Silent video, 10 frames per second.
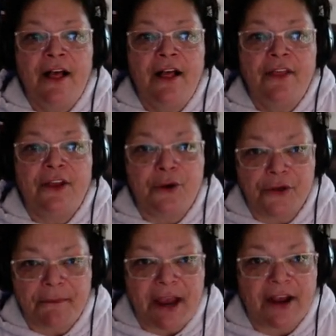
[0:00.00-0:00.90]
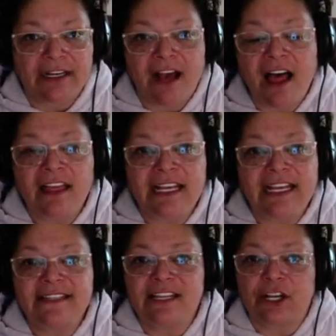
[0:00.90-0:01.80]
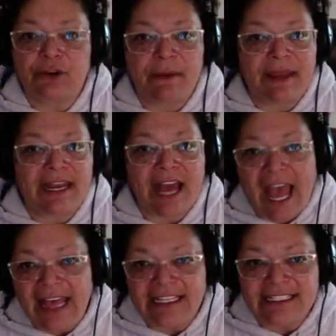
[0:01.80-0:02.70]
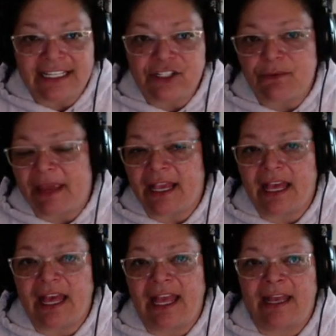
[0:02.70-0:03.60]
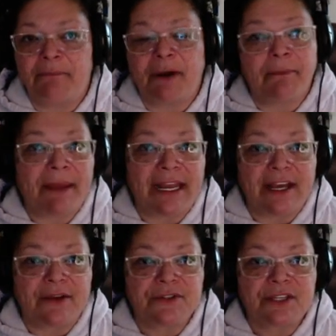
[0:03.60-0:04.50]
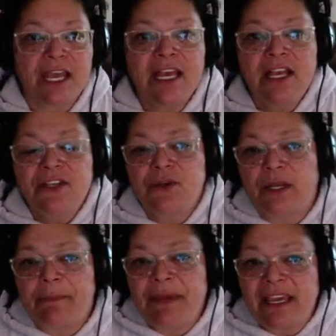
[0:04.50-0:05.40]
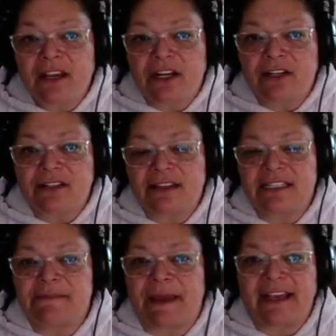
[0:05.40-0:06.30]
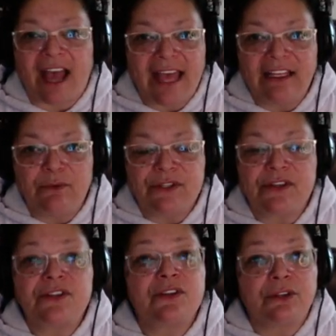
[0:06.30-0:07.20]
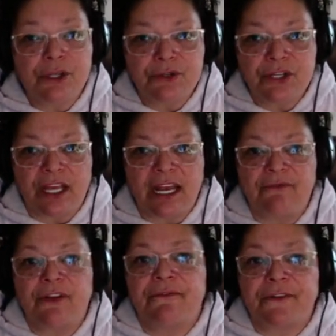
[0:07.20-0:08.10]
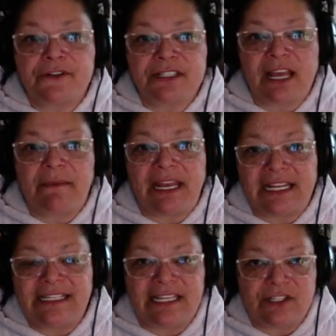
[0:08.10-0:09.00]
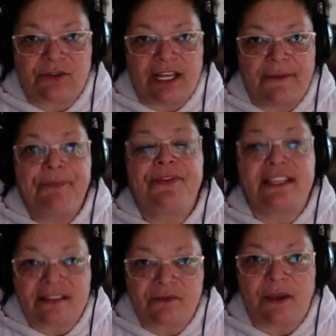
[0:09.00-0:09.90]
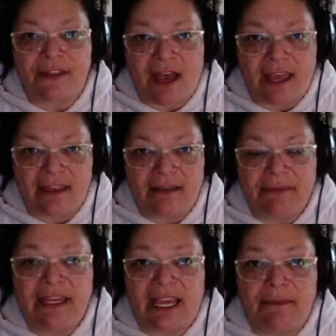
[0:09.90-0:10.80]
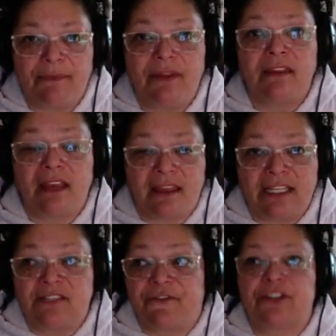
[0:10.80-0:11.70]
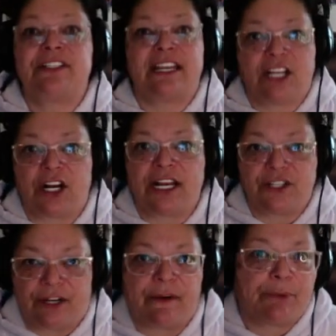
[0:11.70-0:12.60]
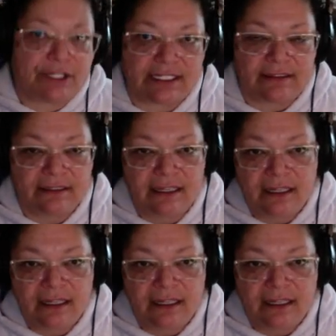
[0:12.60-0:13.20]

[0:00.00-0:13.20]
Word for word: the North American colonies, the Caribbean islands like Jamaica and Barbados. So it appears that Spike Island was the solution, and for the first time in its history, this is when the island became its first incarnation of a prison.